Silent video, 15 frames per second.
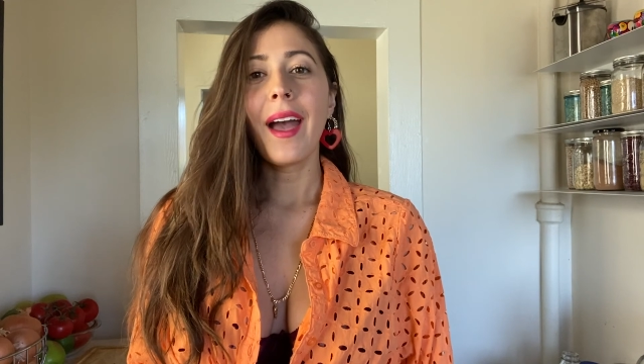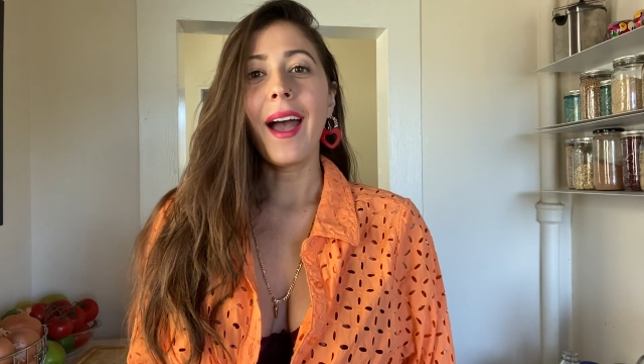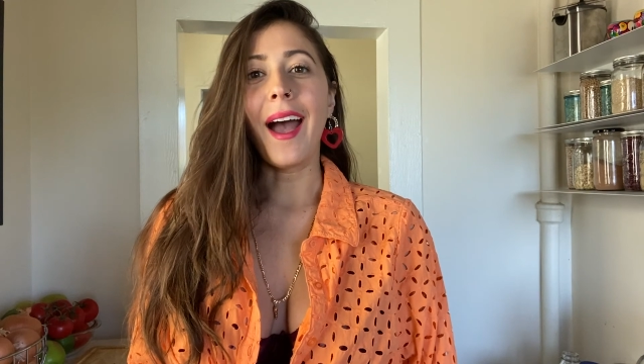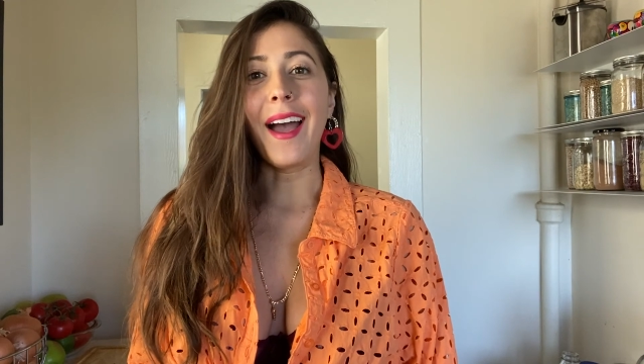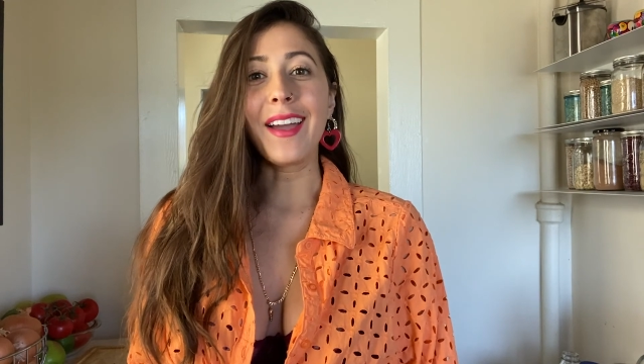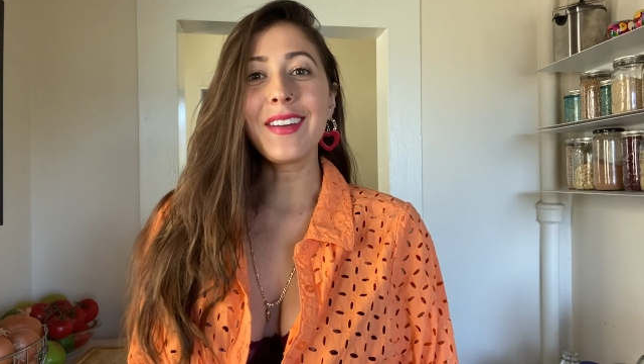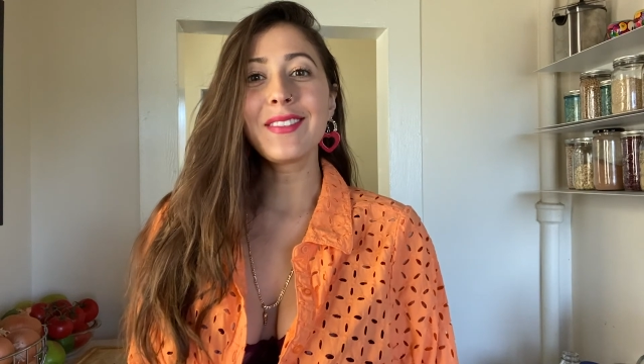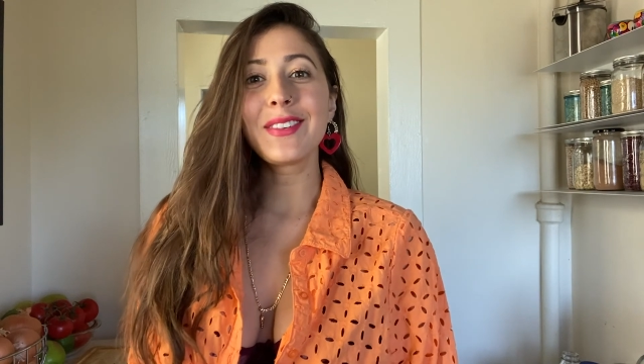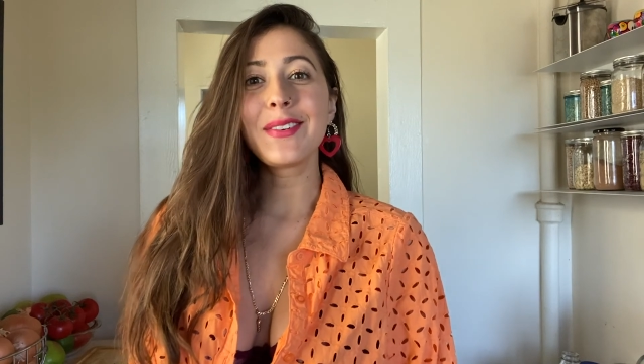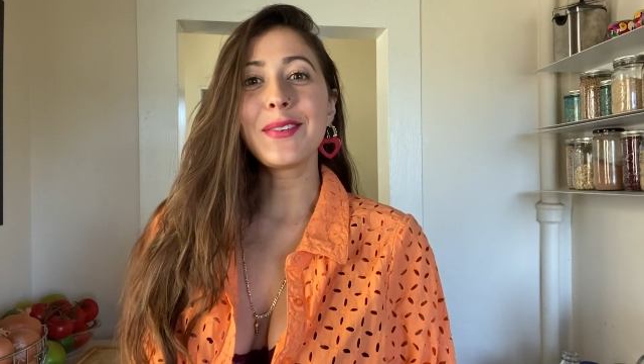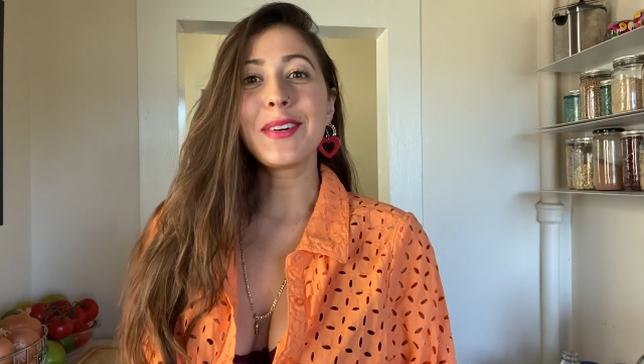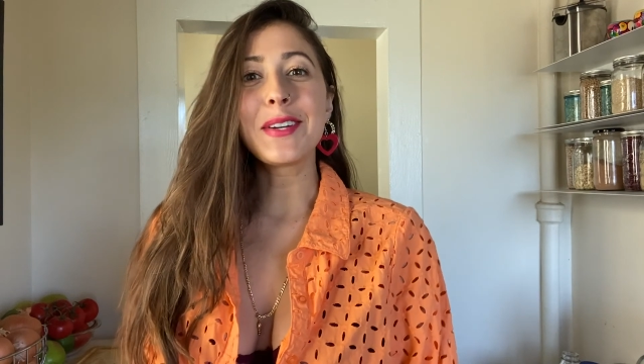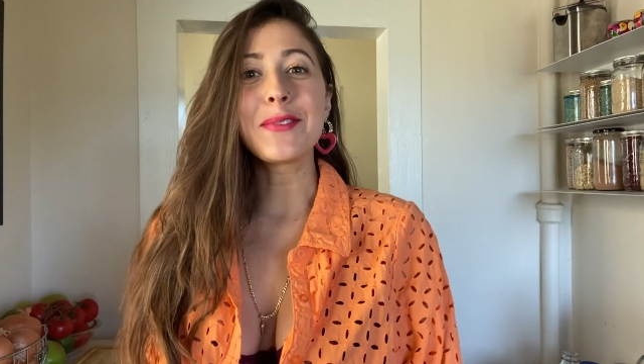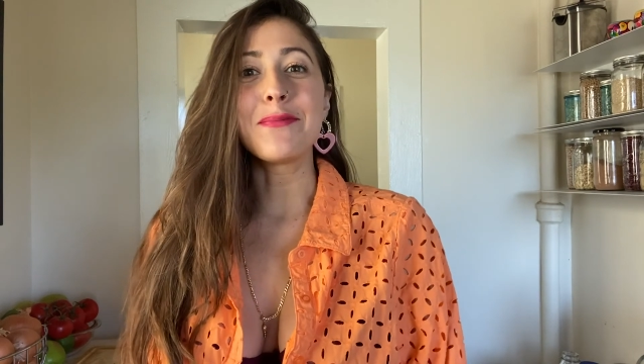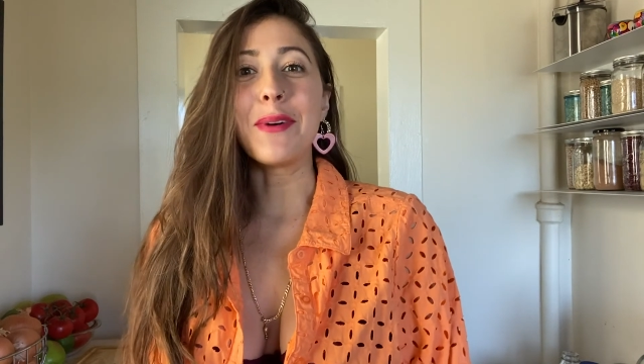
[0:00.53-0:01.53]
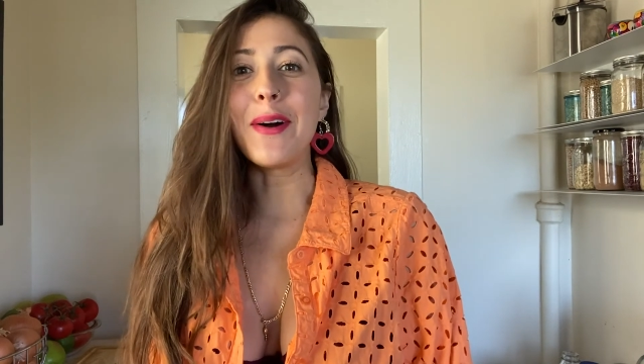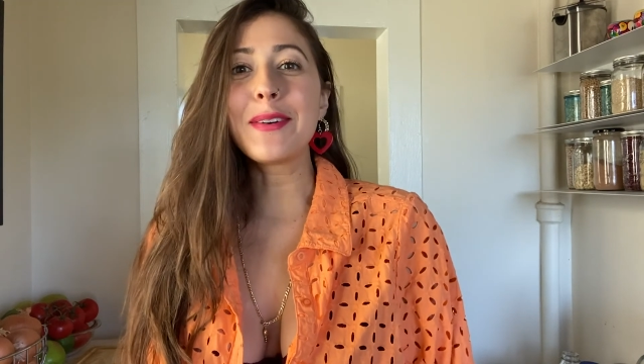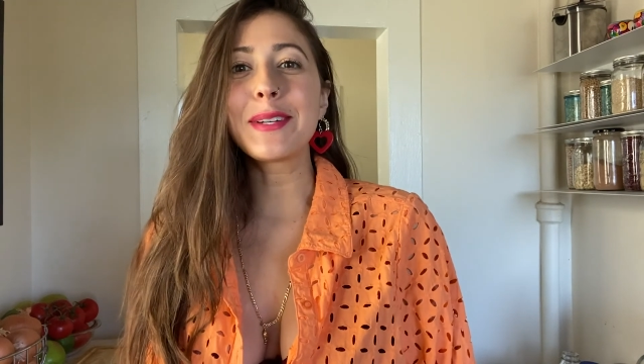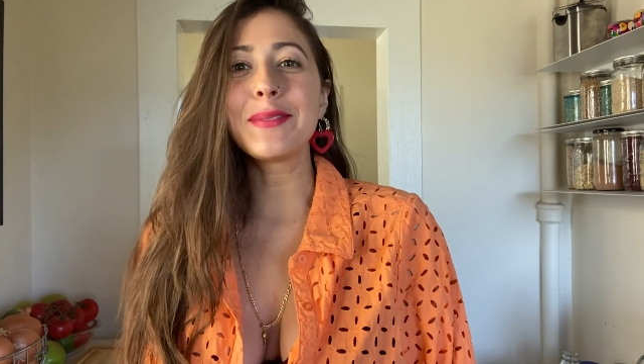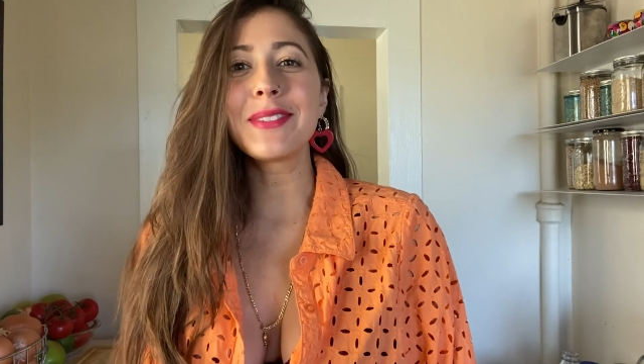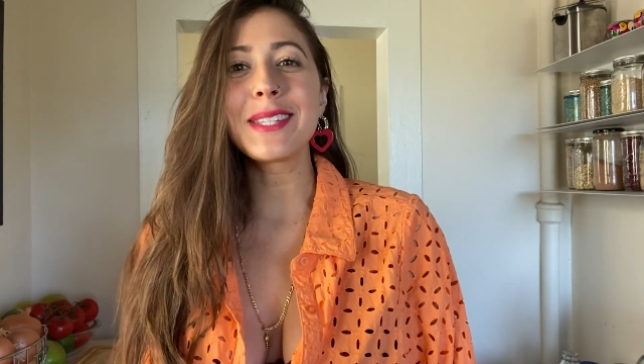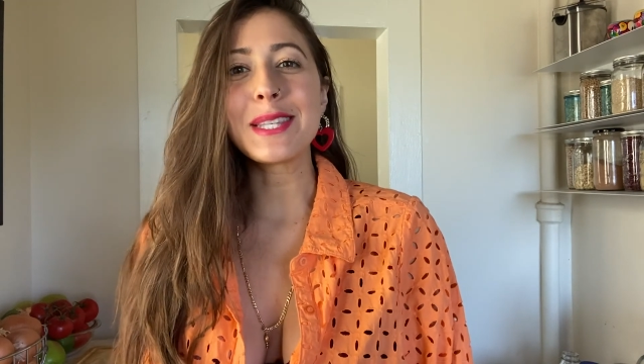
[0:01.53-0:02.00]
Hi everyone,
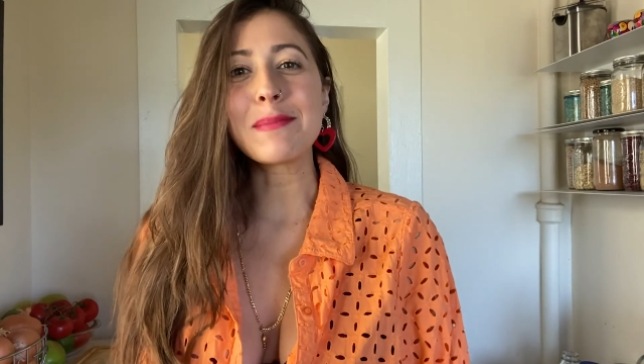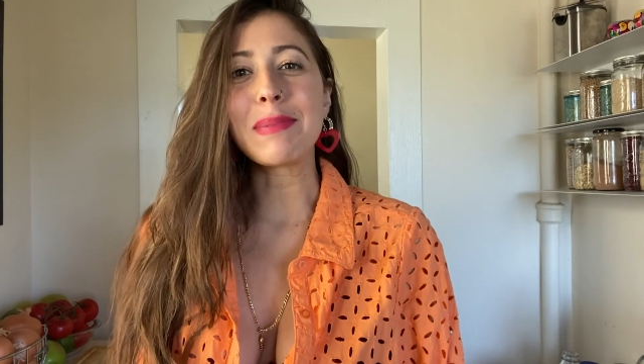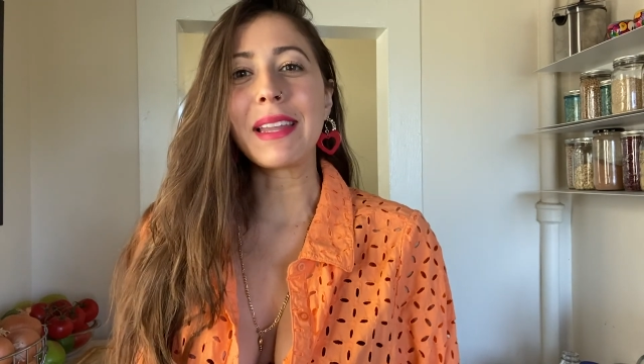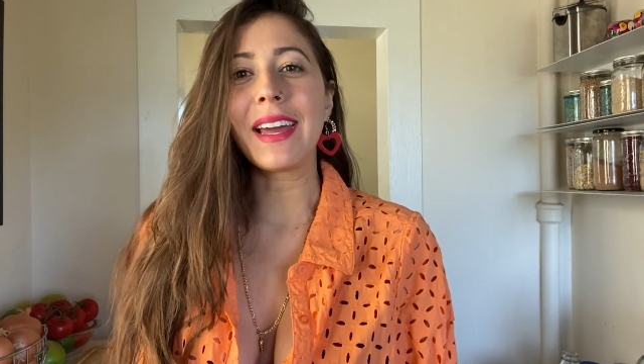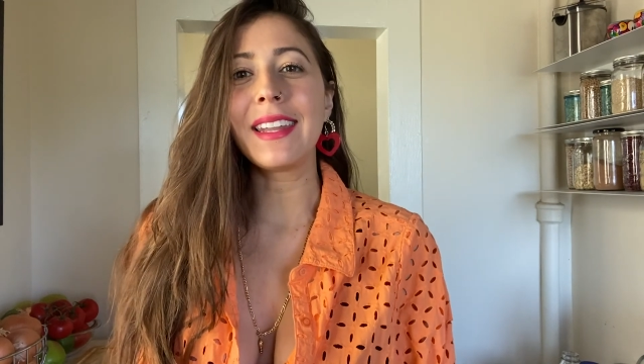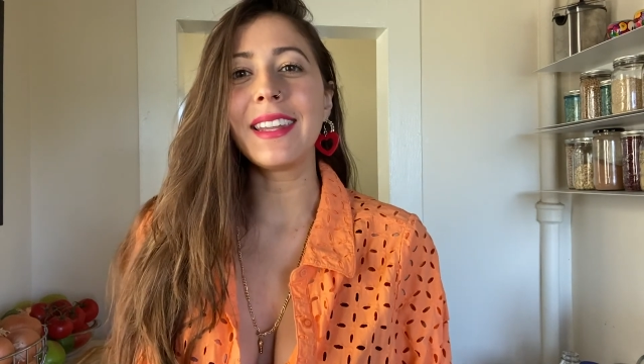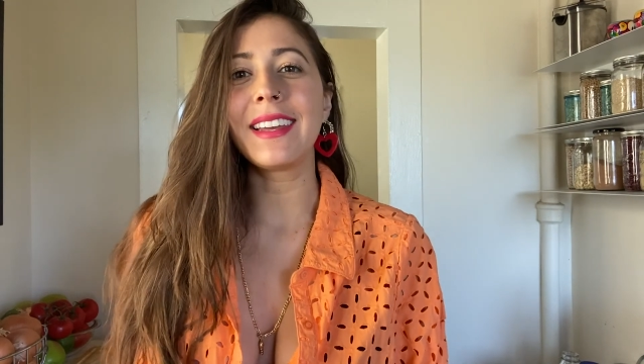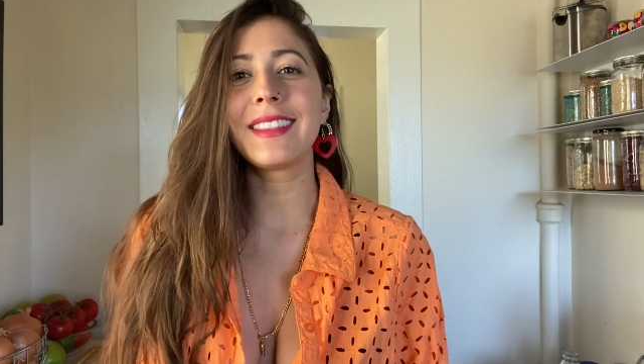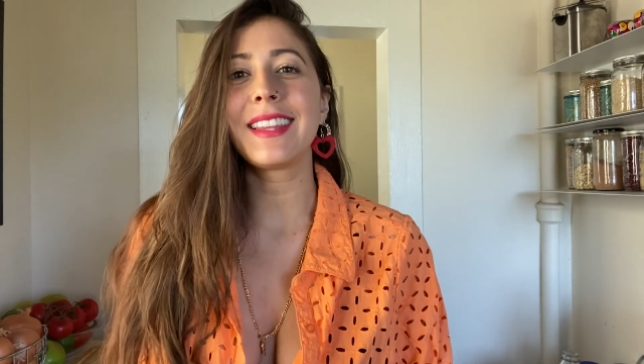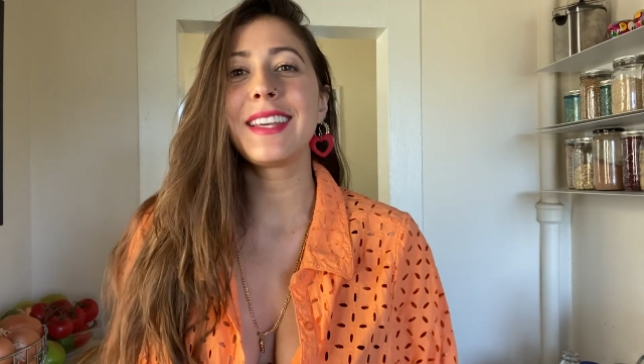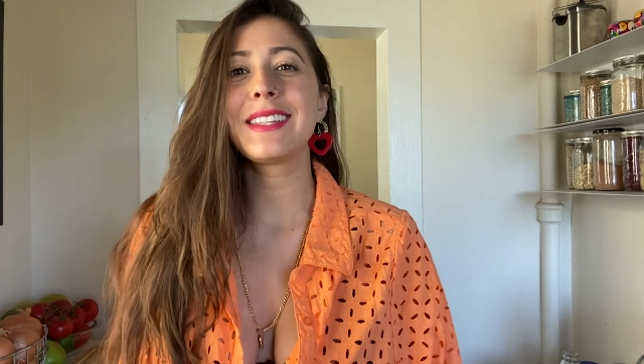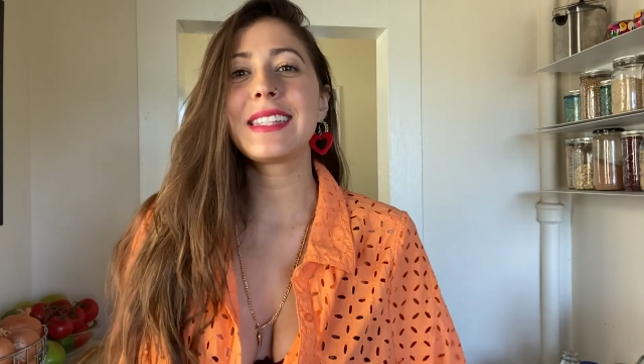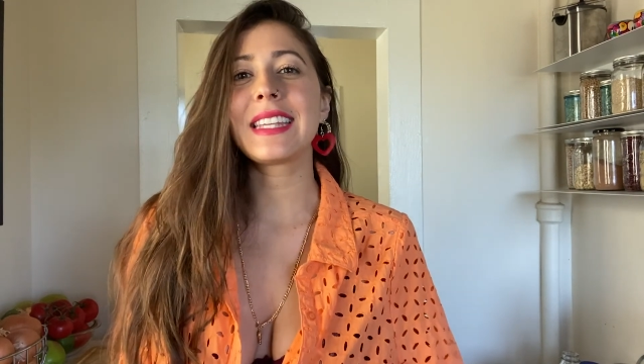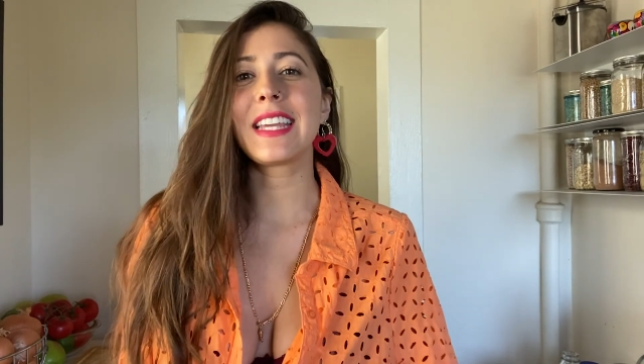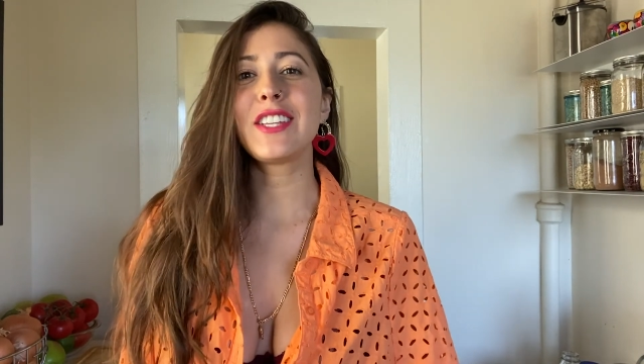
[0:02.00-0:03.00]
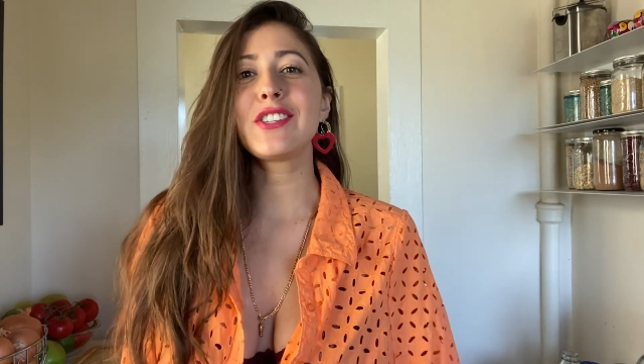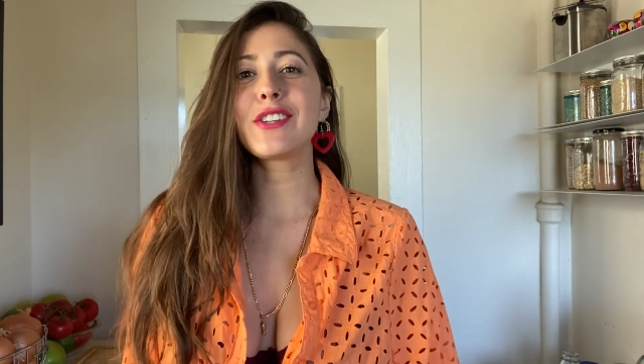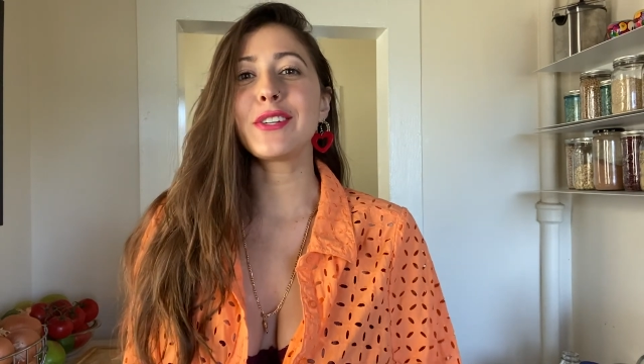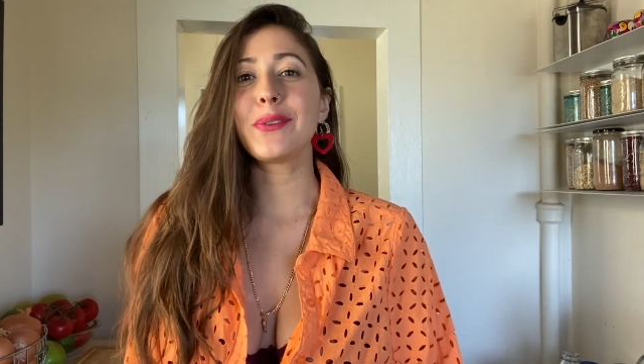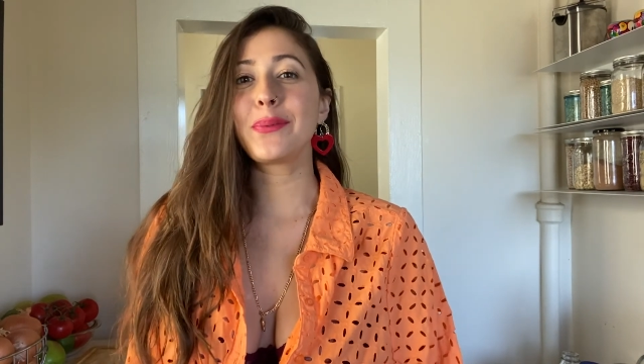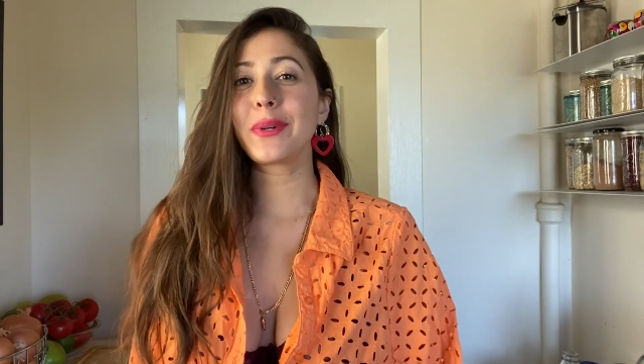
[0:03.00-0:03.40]
welcome to the Plant Like Things kitchen,